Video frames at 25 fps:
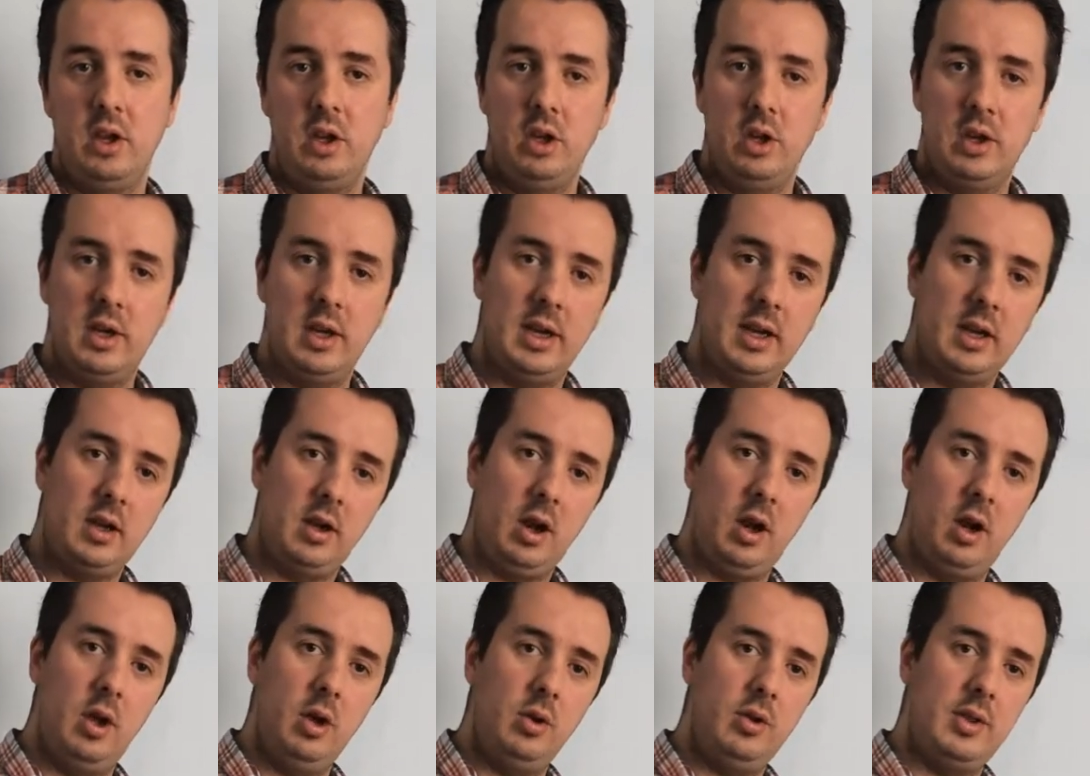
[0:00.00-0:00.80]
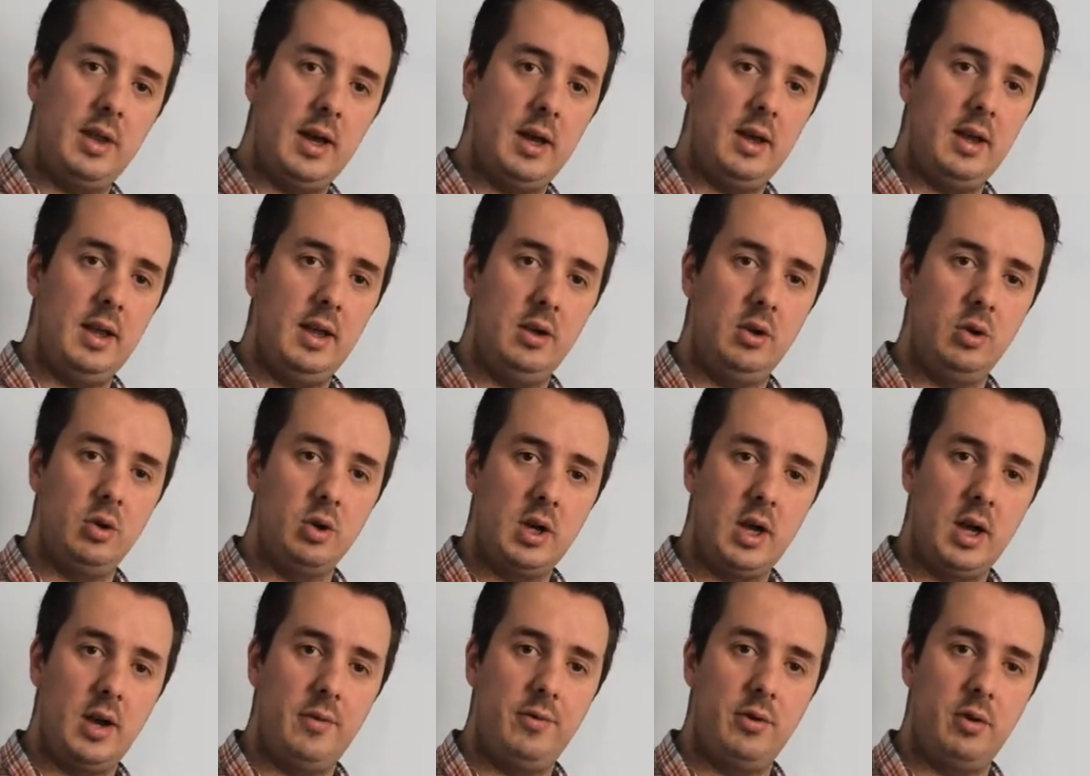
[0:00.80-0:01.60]
You can include that in
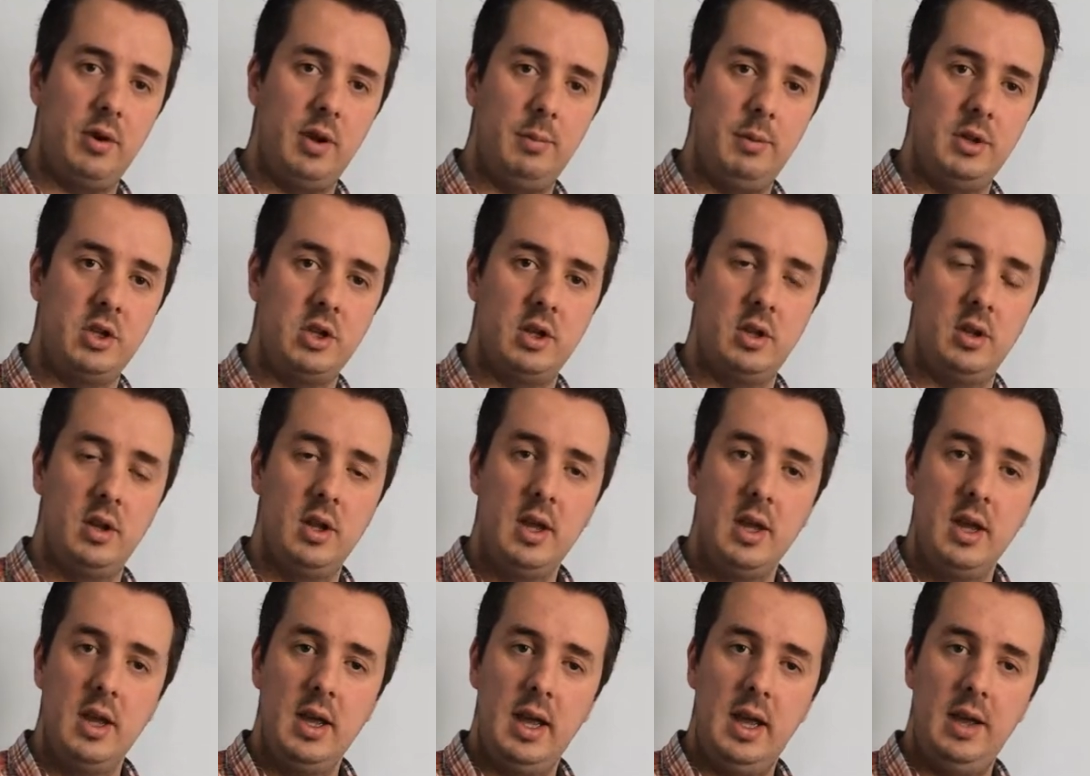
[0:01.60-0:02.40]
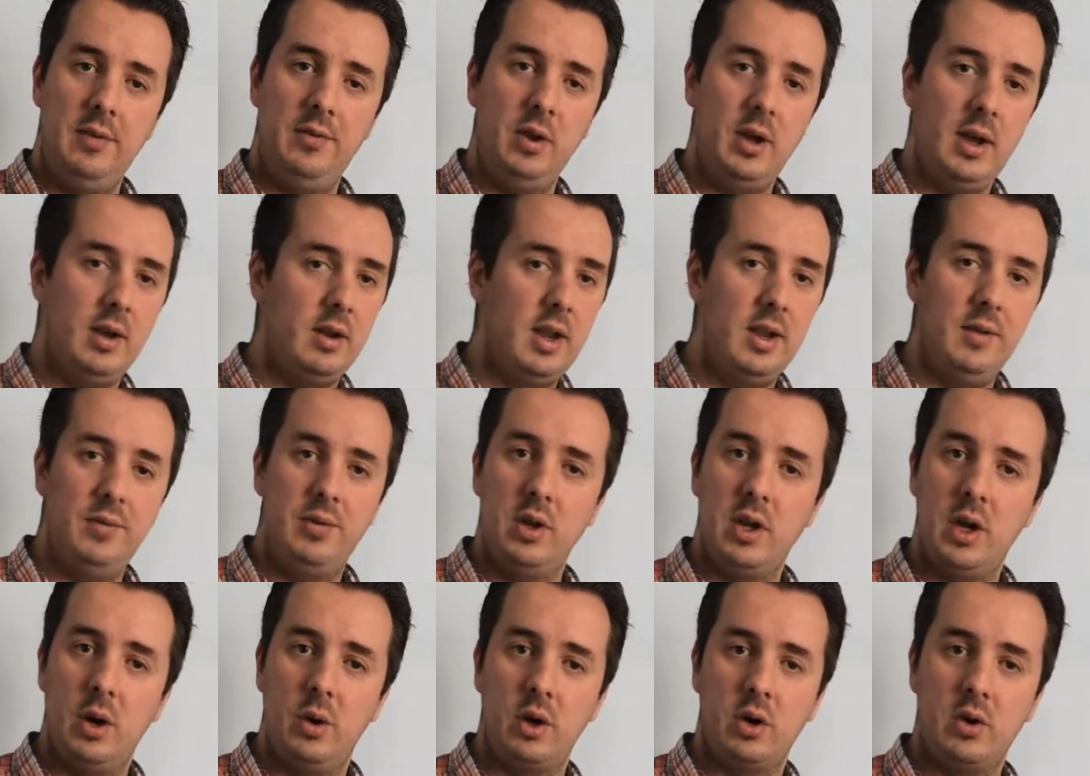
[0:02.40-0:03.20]
your cover image. And if
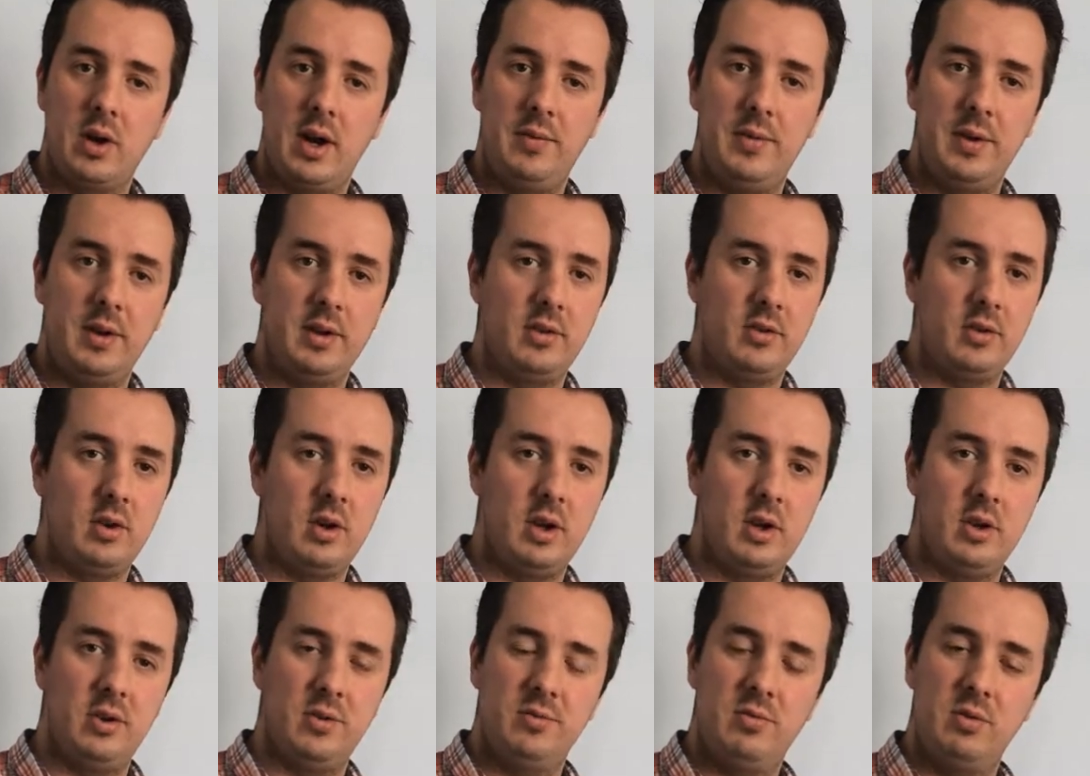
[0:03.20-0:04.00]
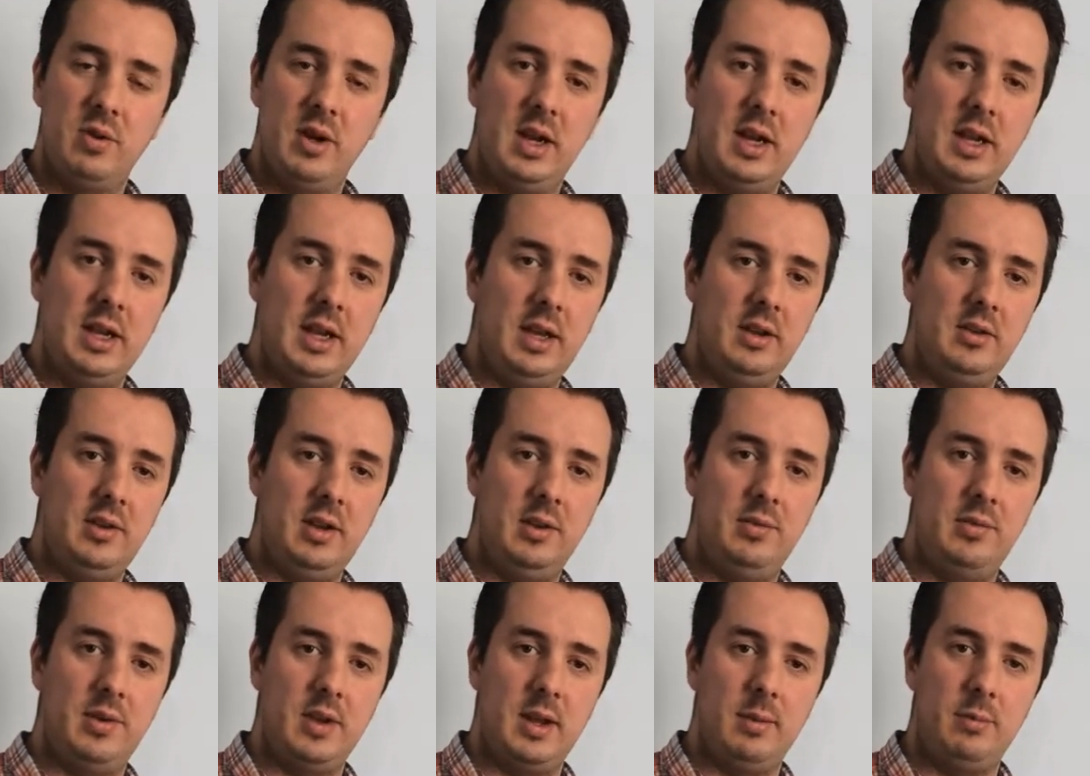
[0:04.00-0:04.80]
you know a graphic designer, it's really
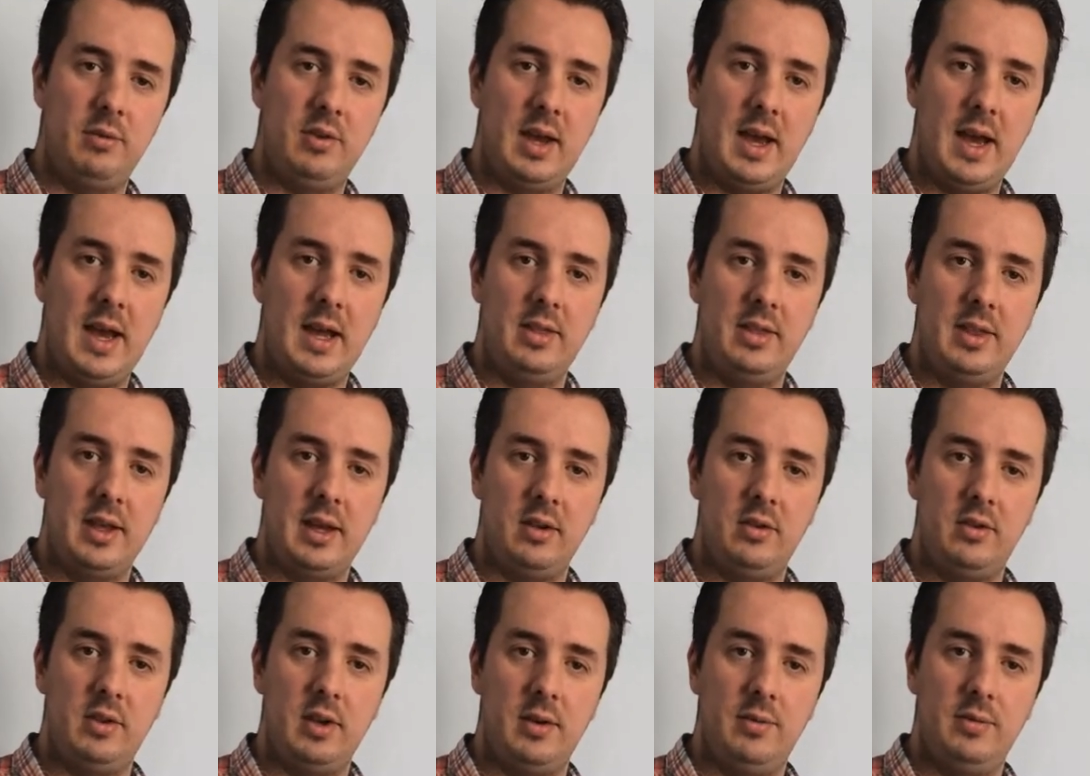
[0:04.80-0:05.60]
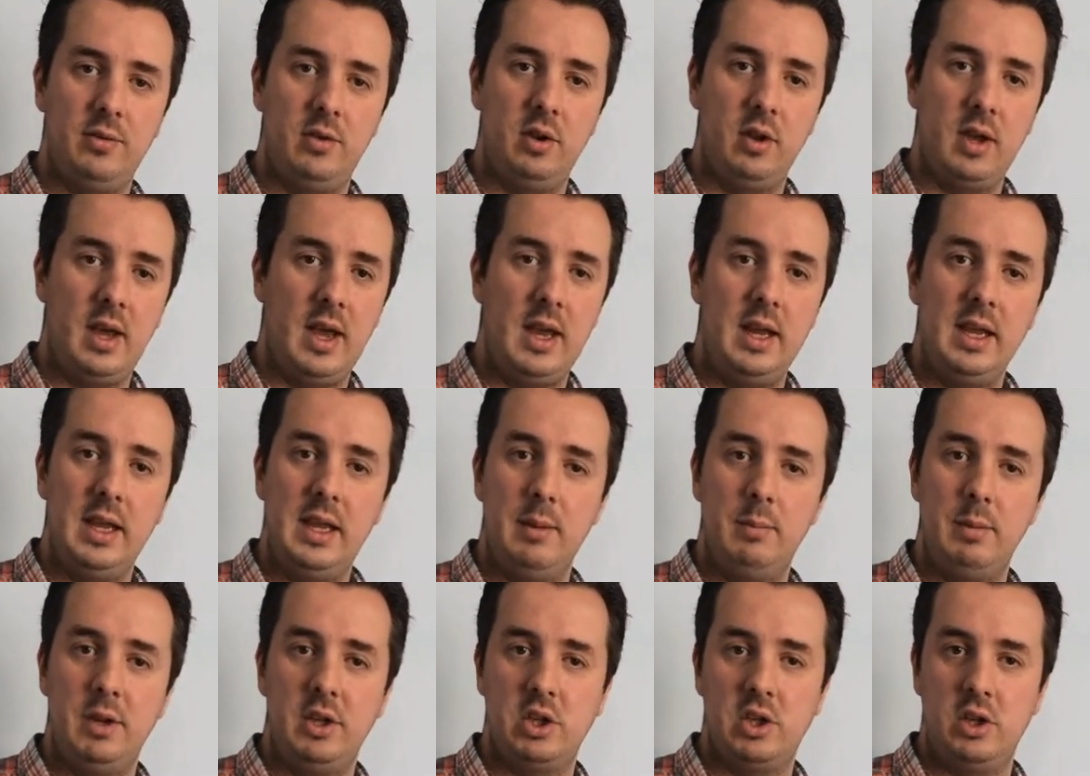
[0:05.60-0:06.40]
easy for them to add that stuff to
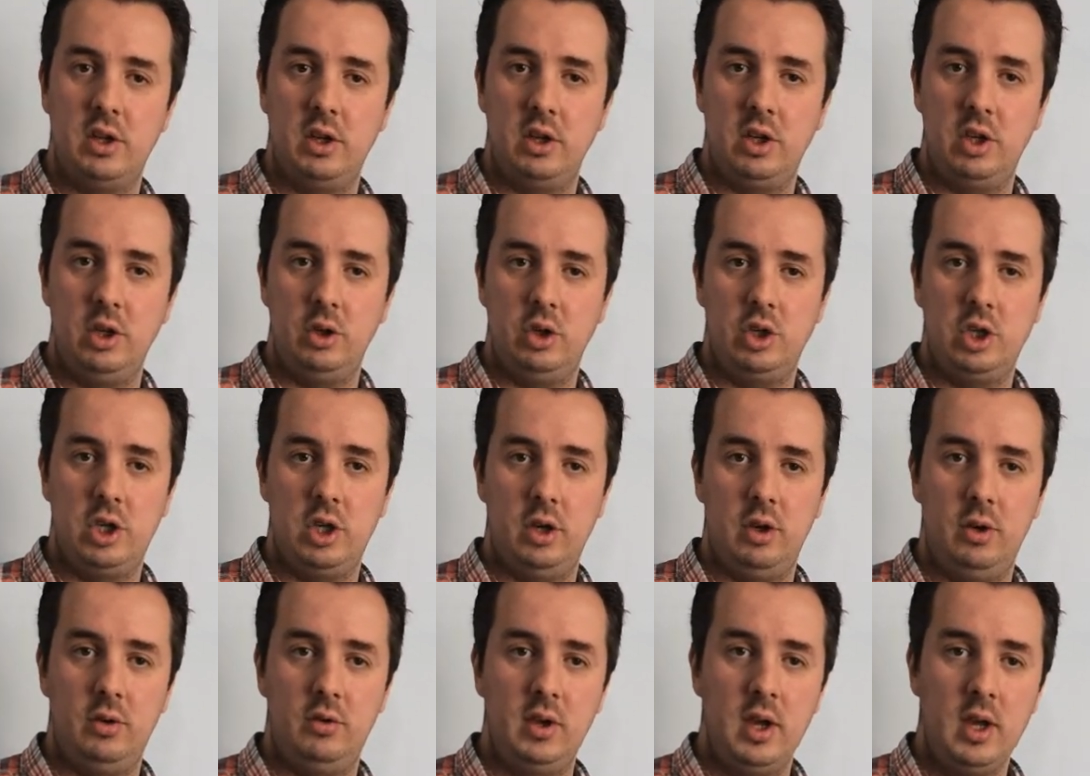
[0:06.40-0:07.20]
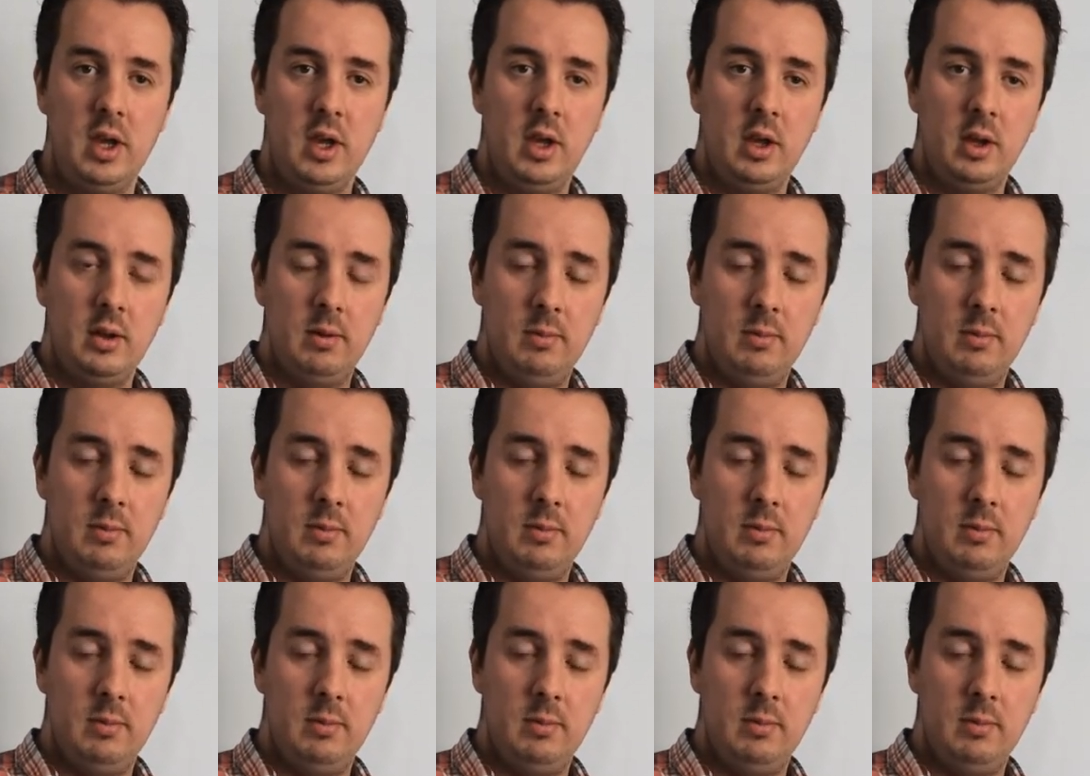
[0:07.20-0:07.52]
any image that you choose.